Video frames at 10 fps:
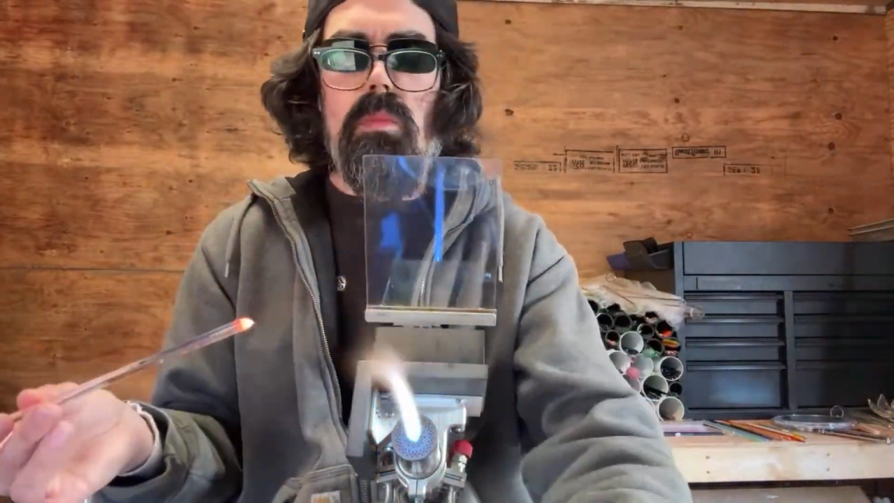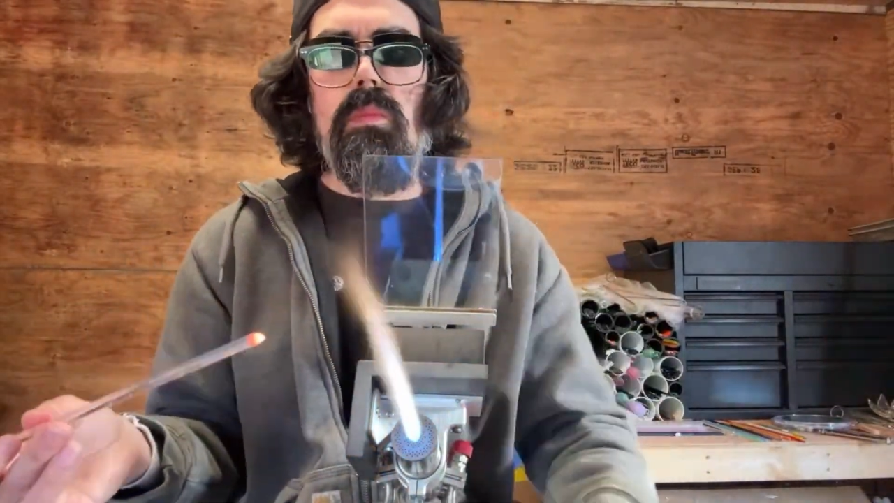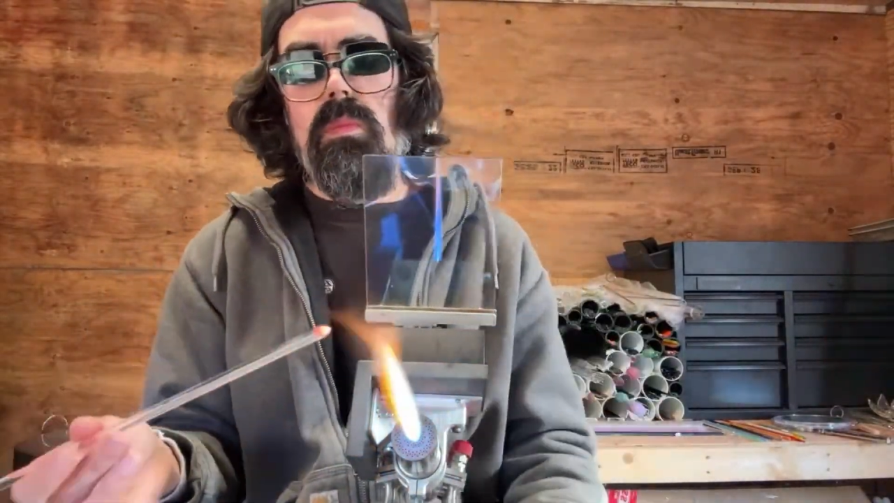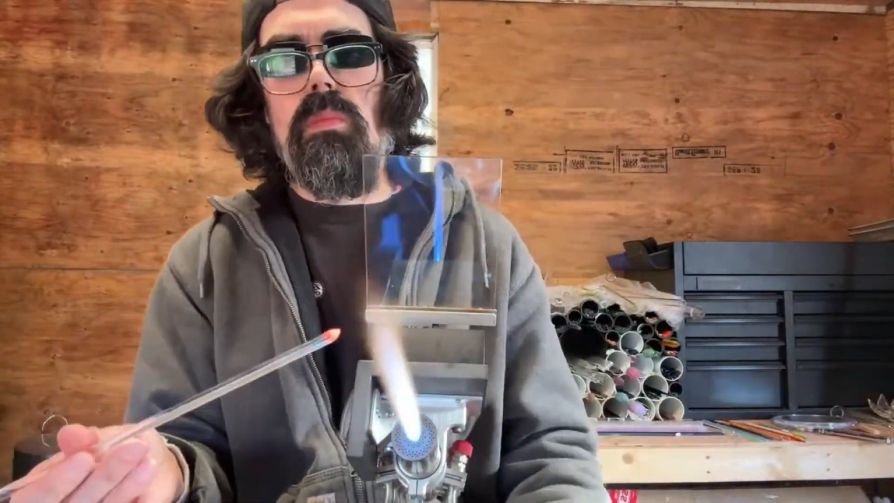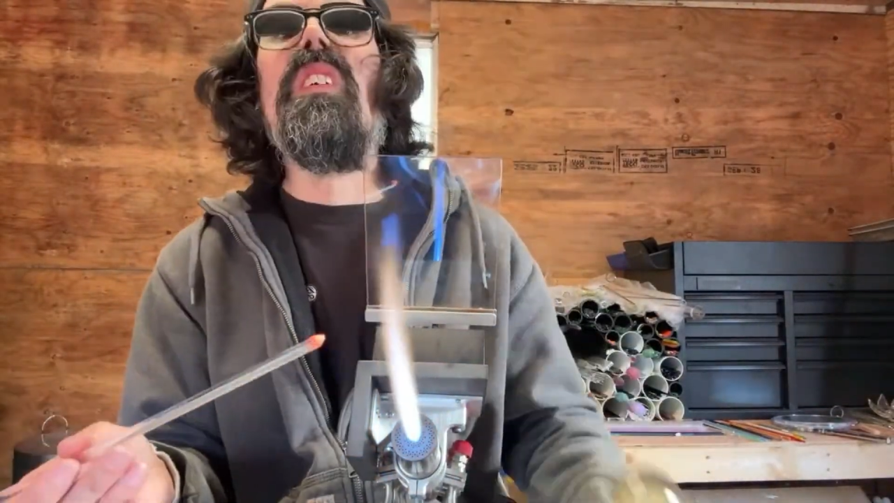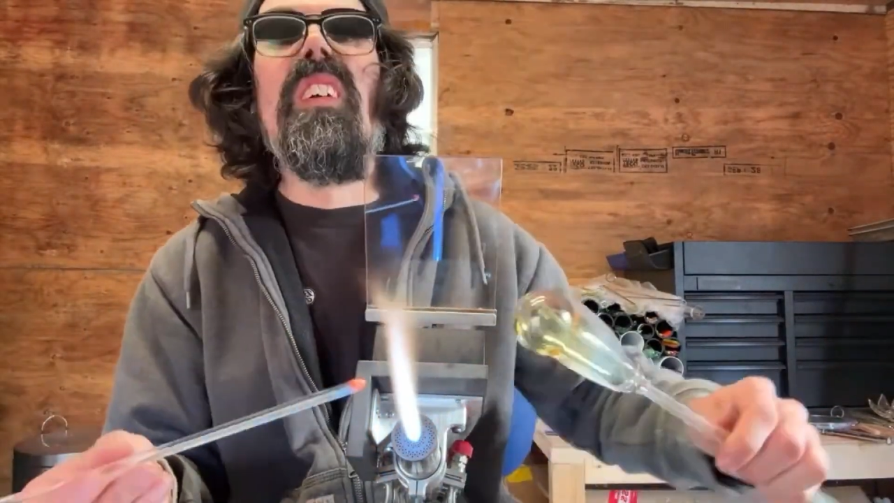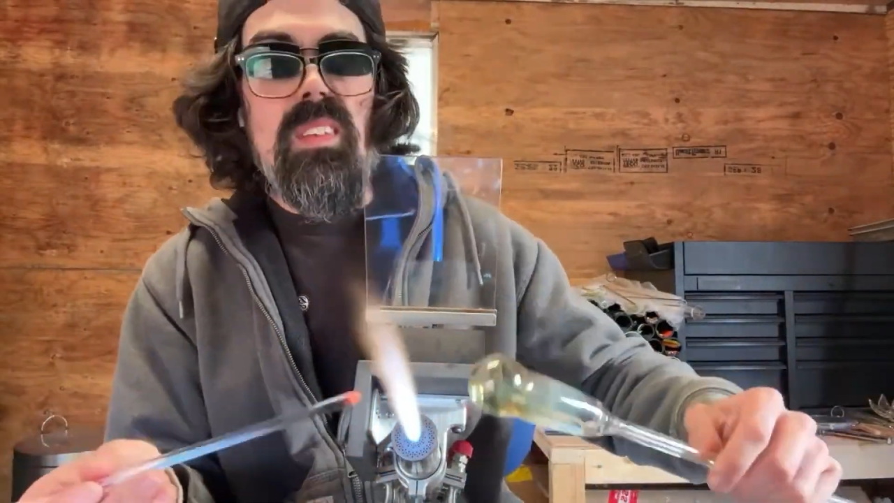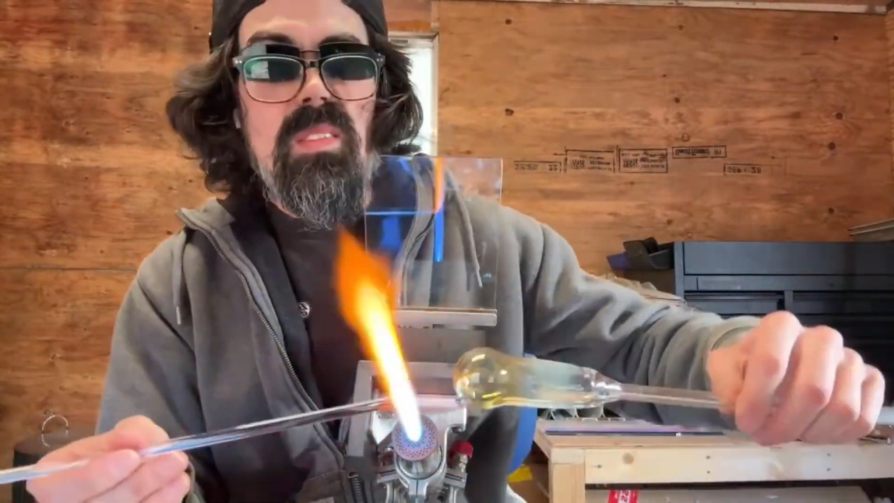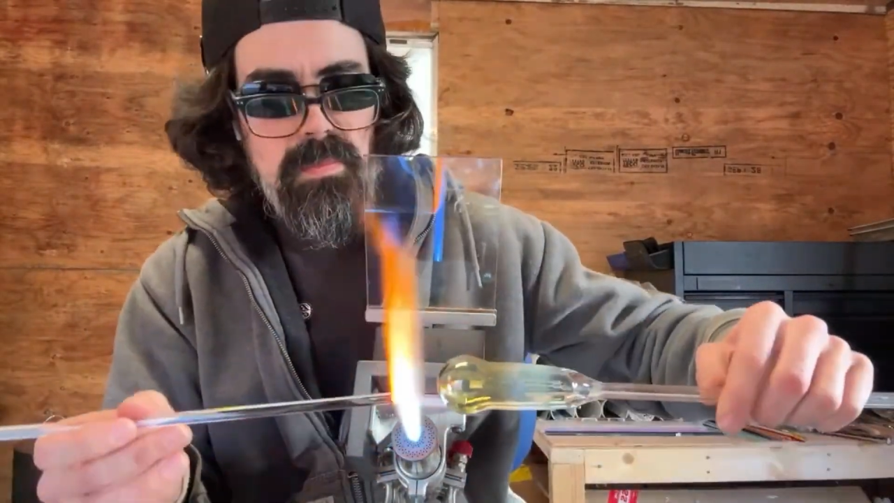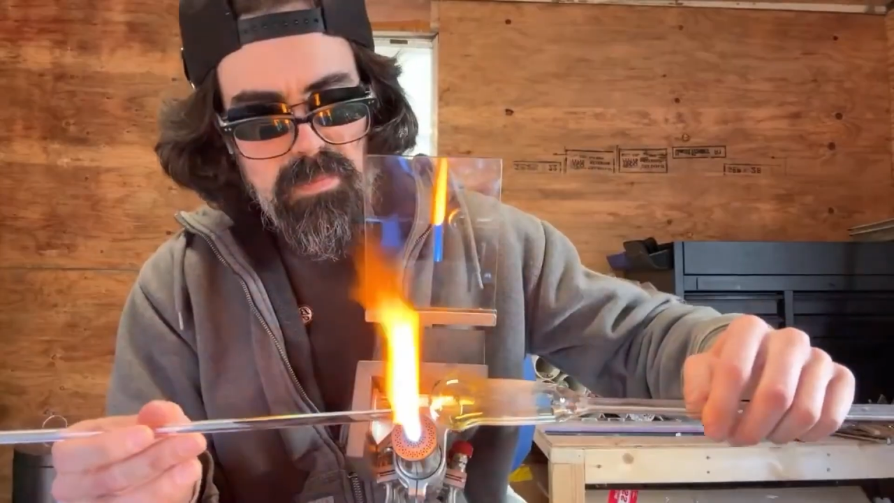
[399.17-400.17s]
I think,
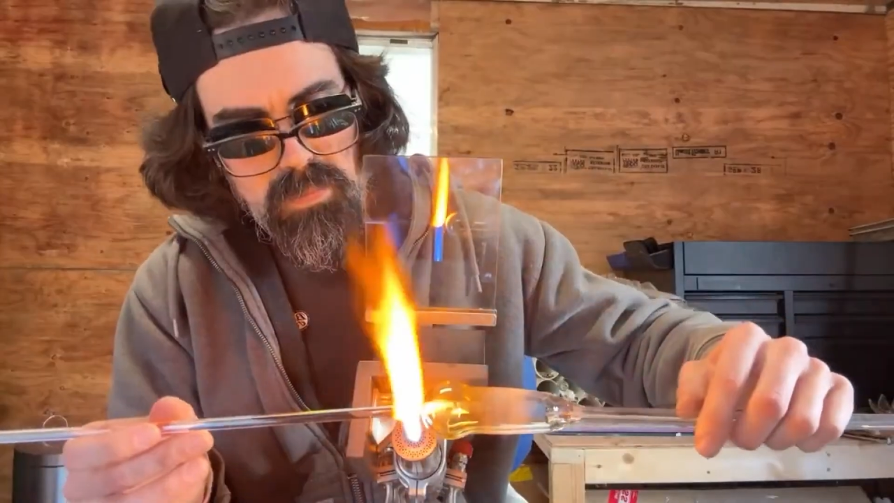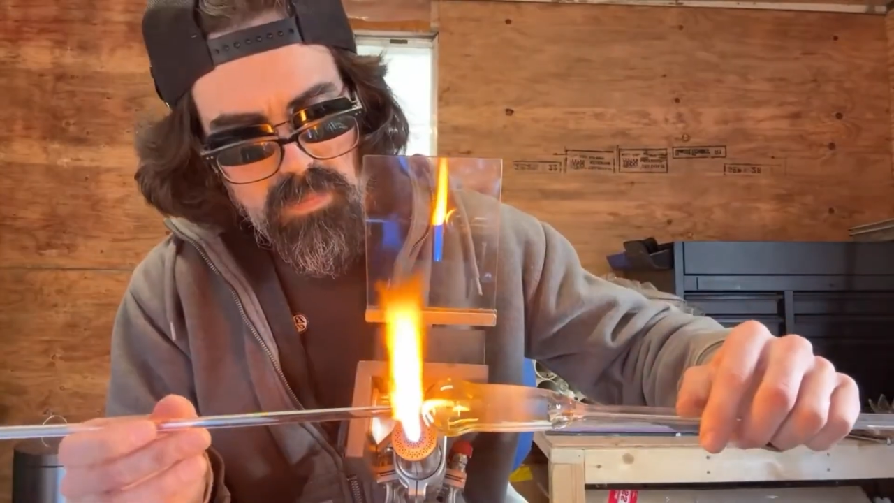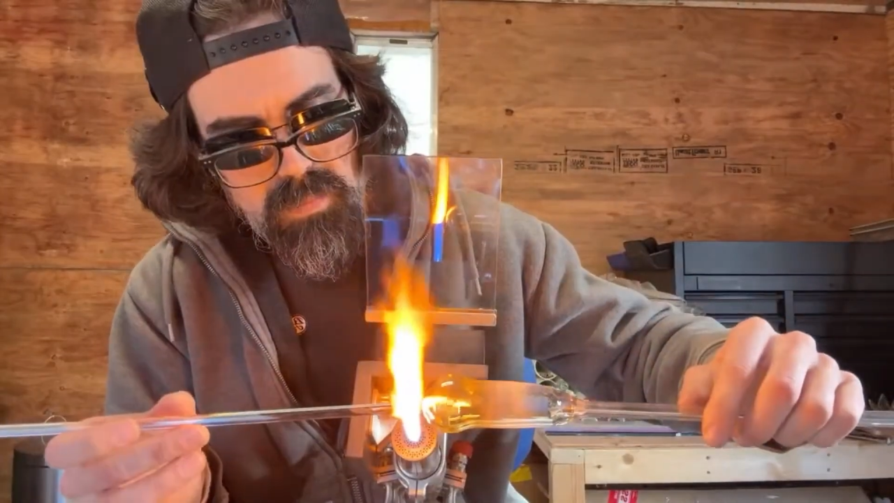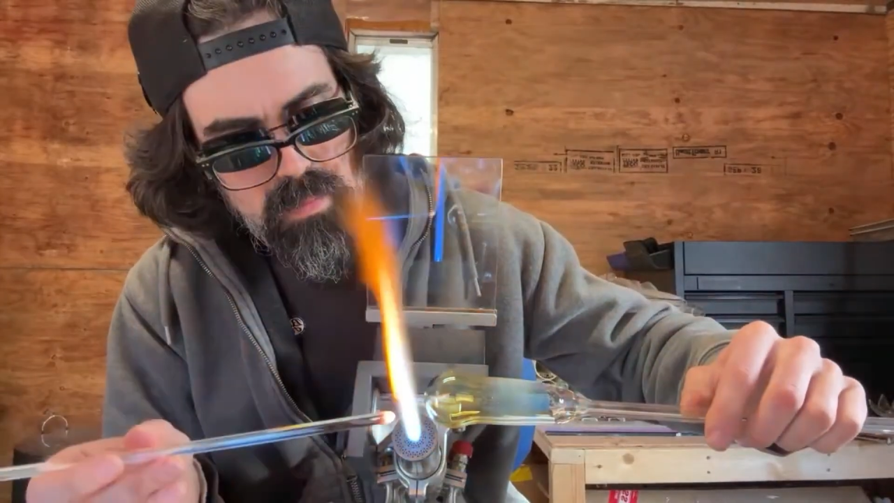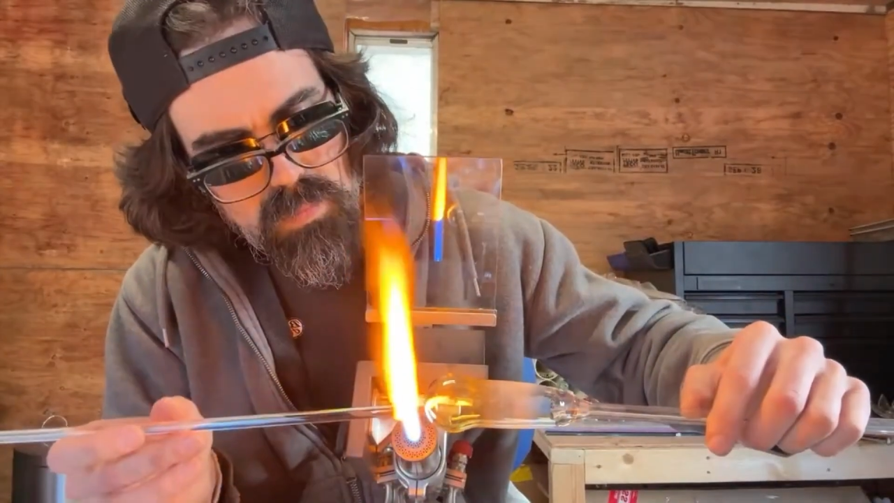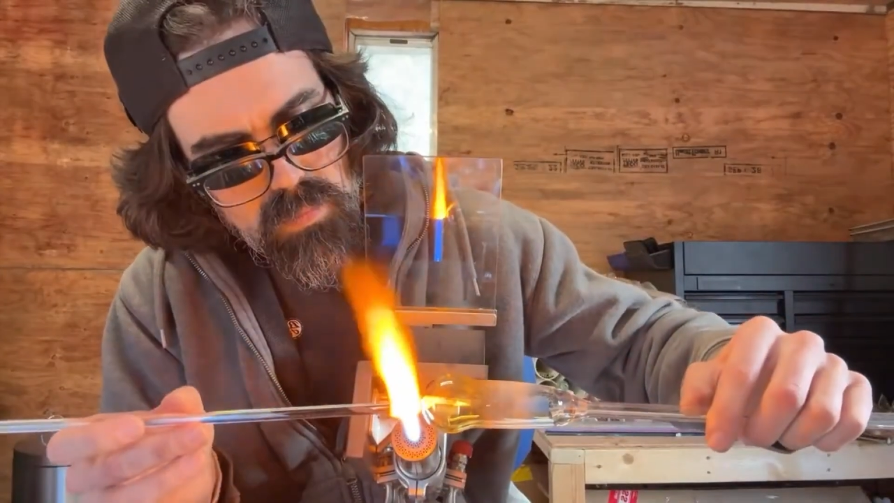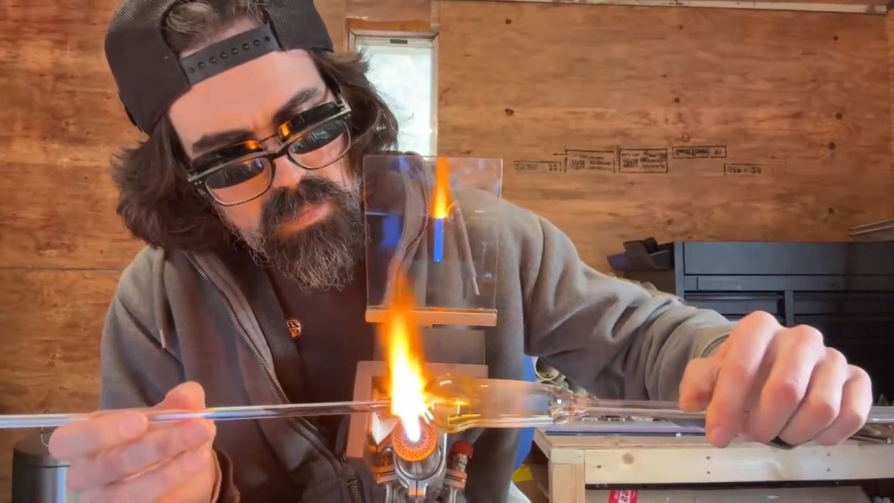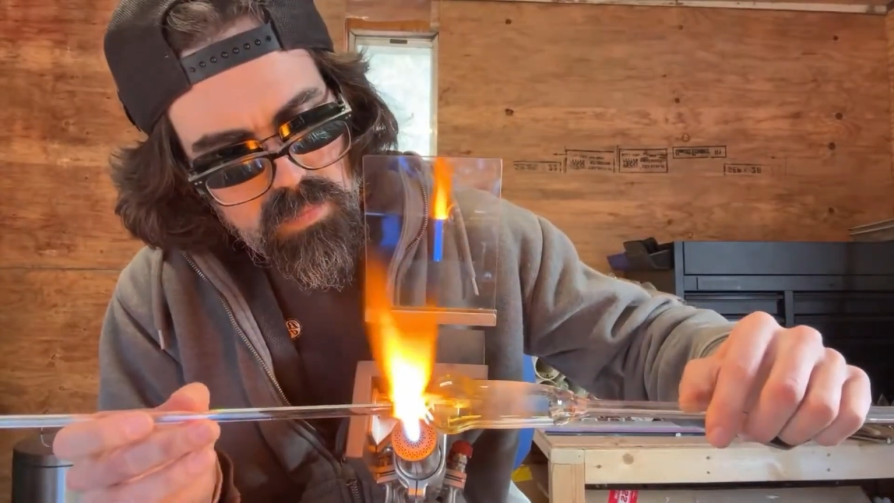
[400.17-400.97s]
7 sections